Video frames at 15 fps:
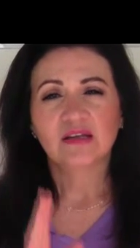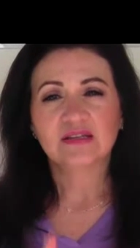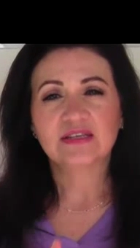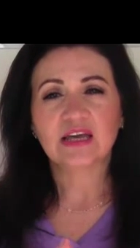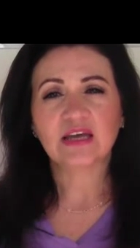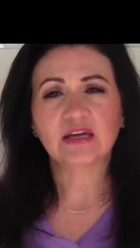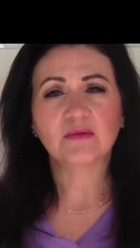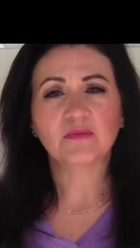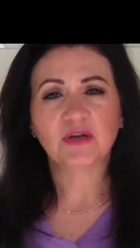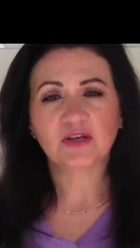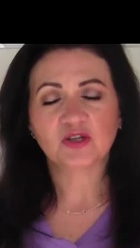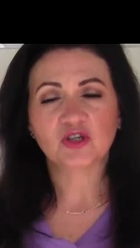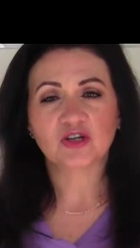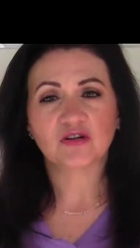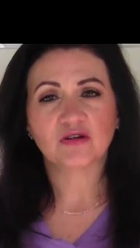take a
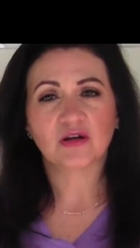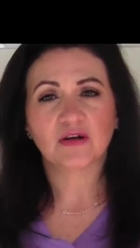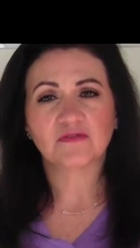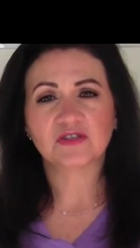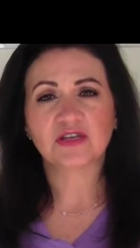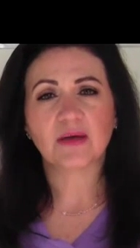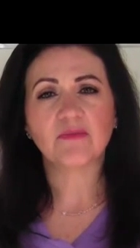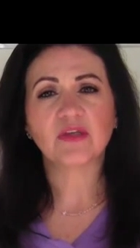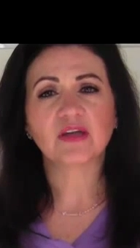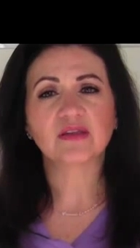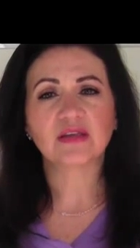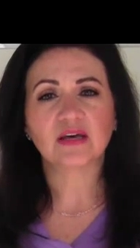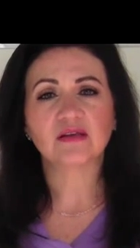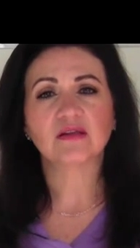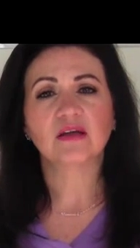picture of
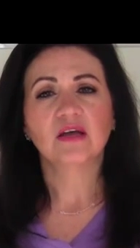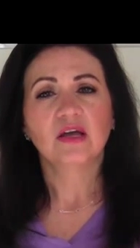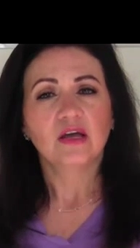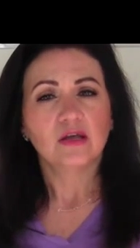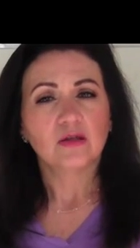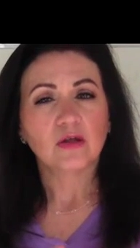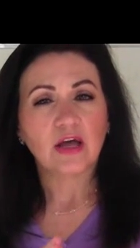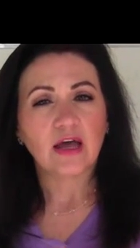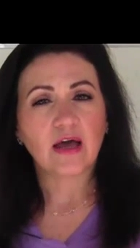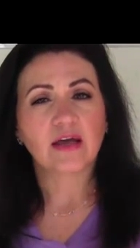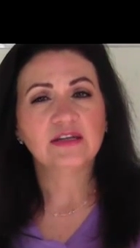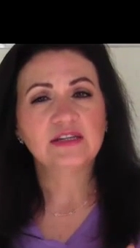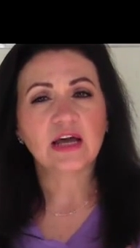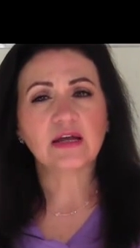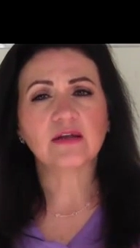something that
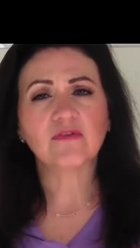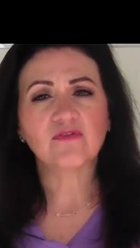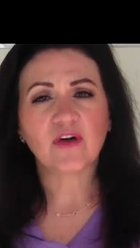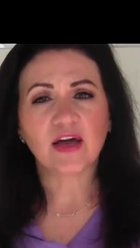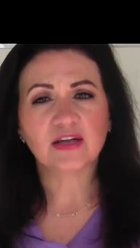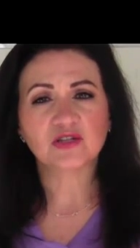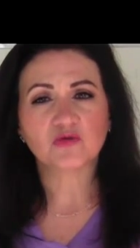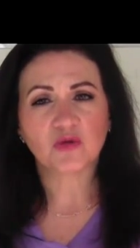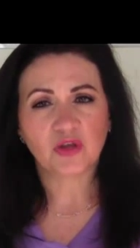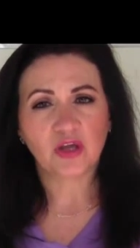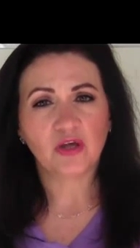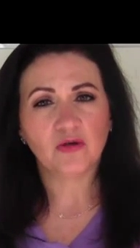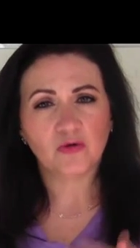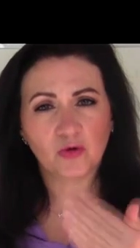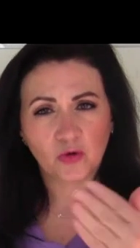identifies
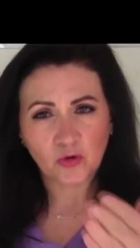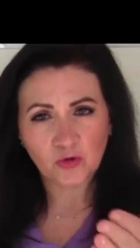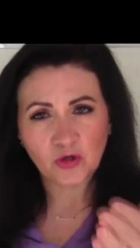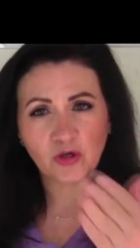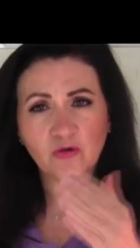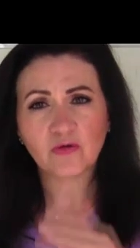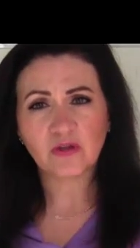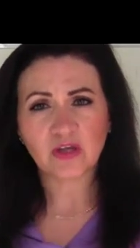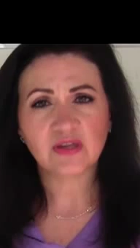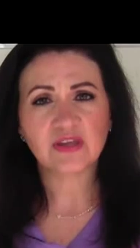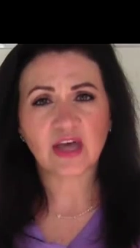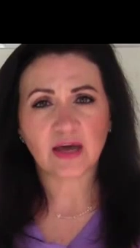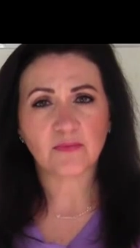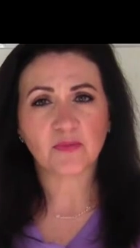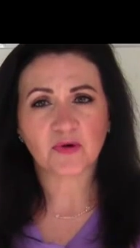with you, who you think
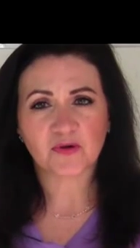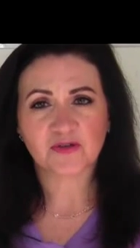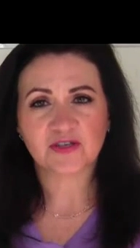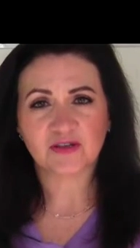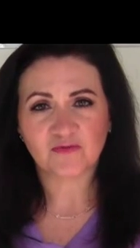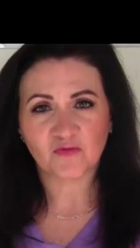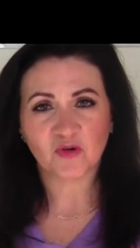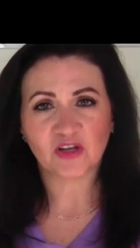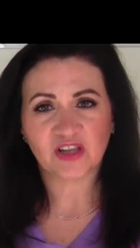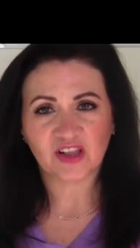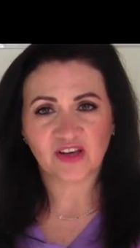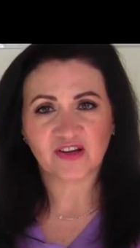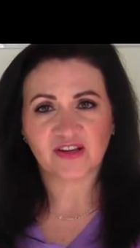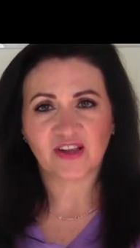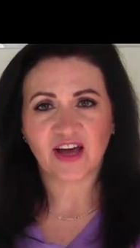that person would
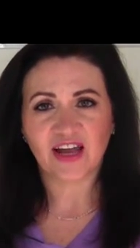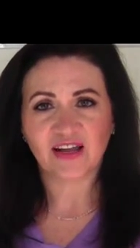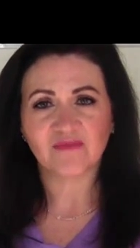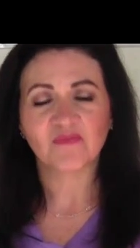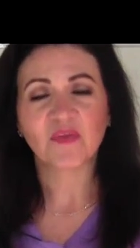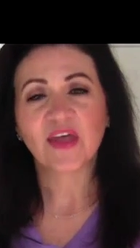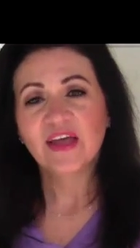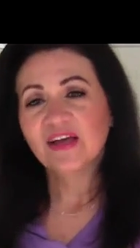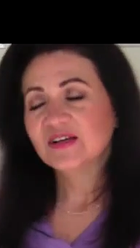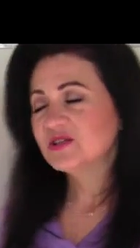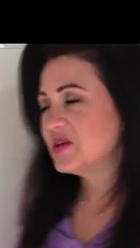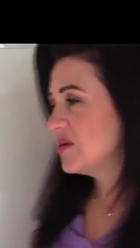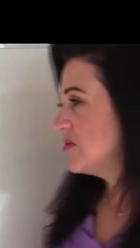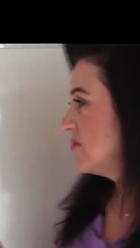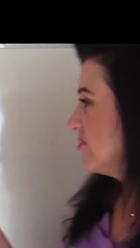look like.
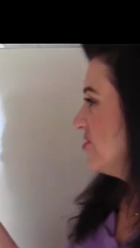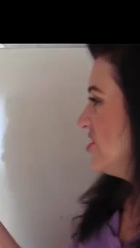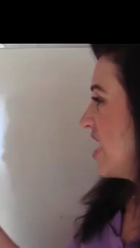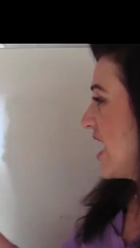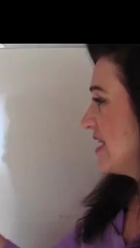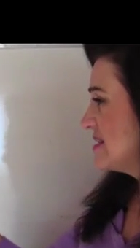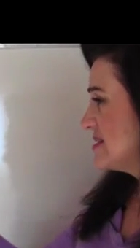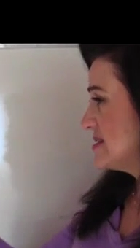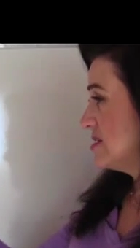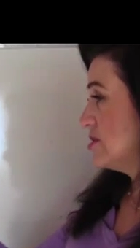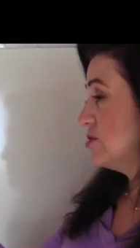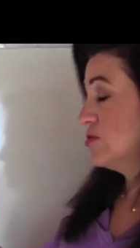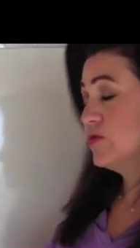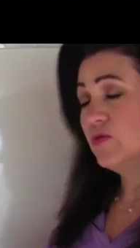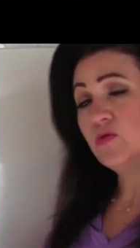So that's
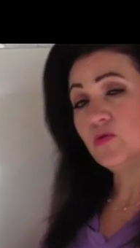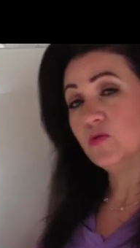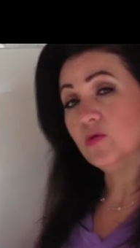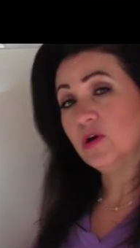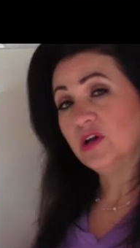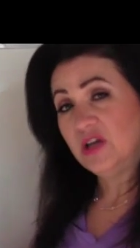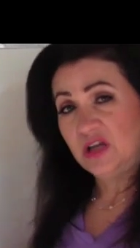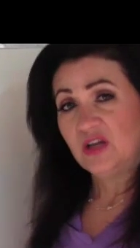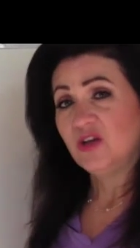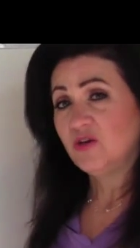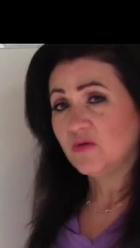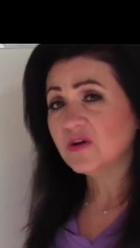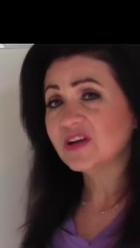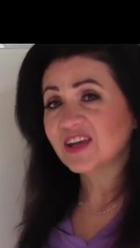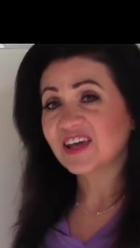the who.
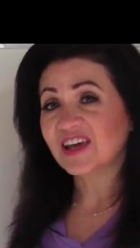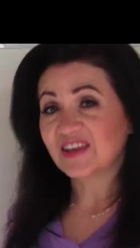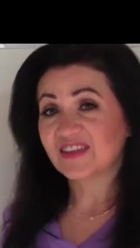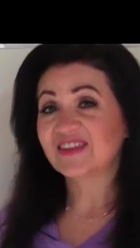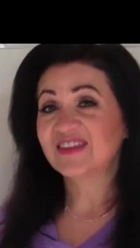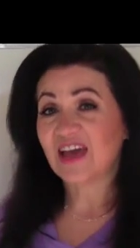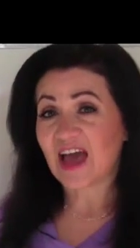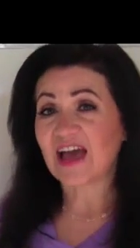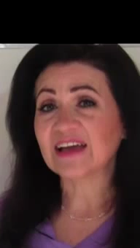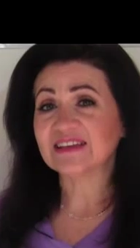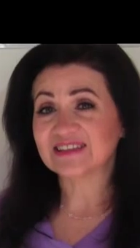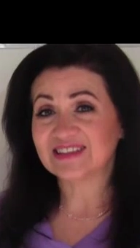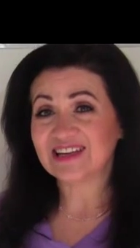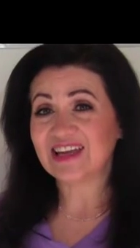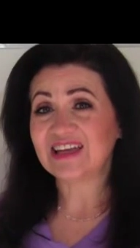You want to get
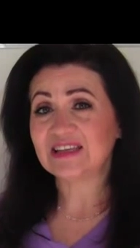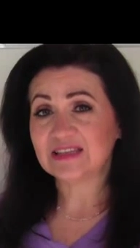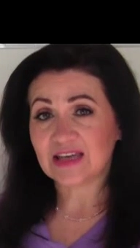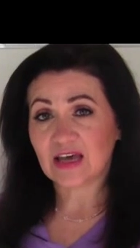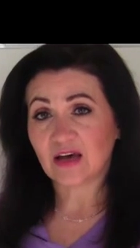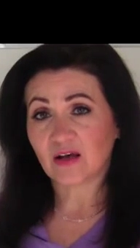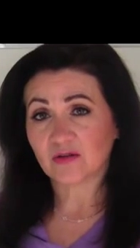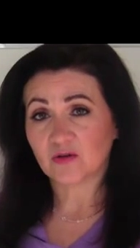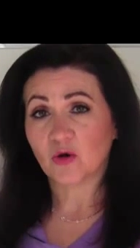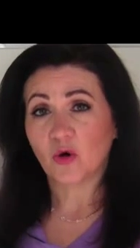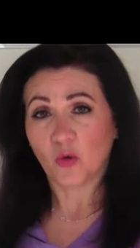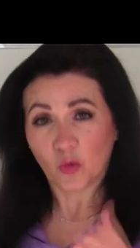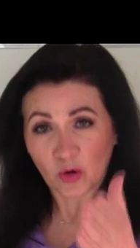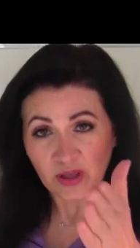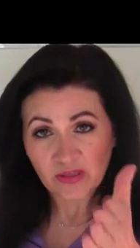that detailed
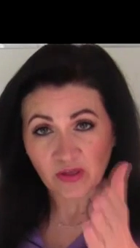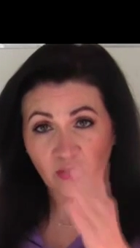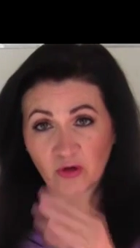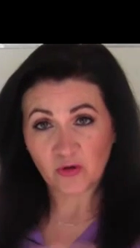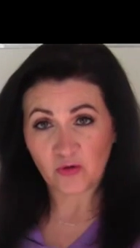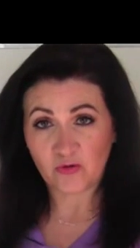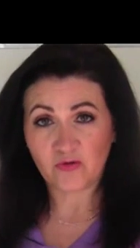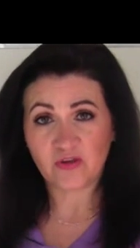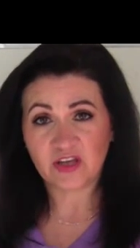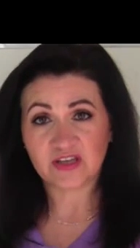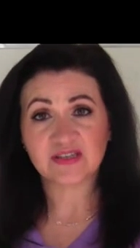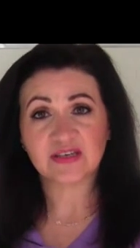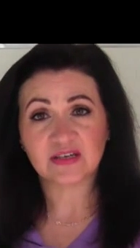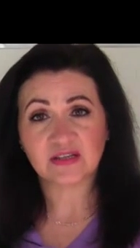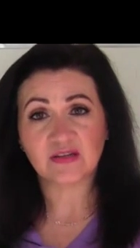with who
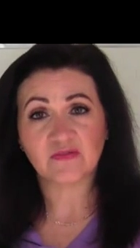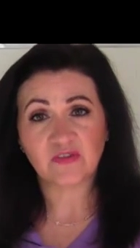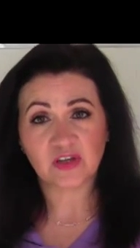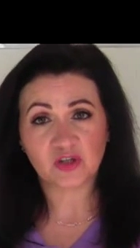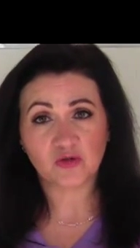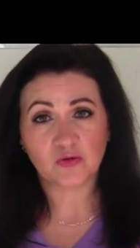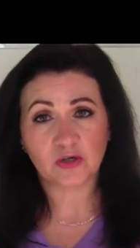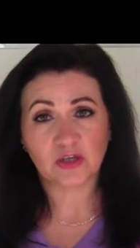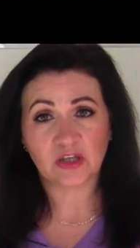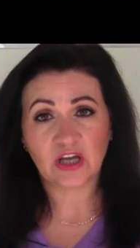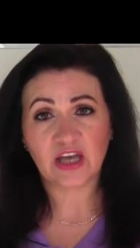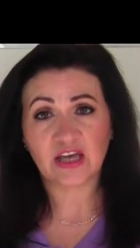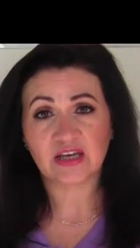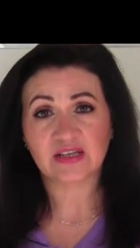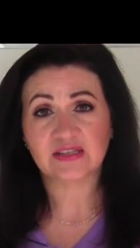this individual
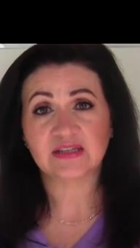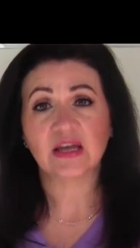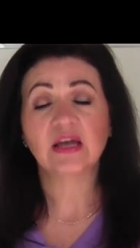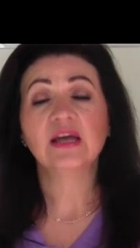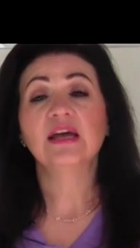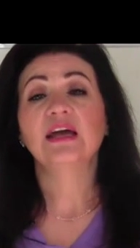is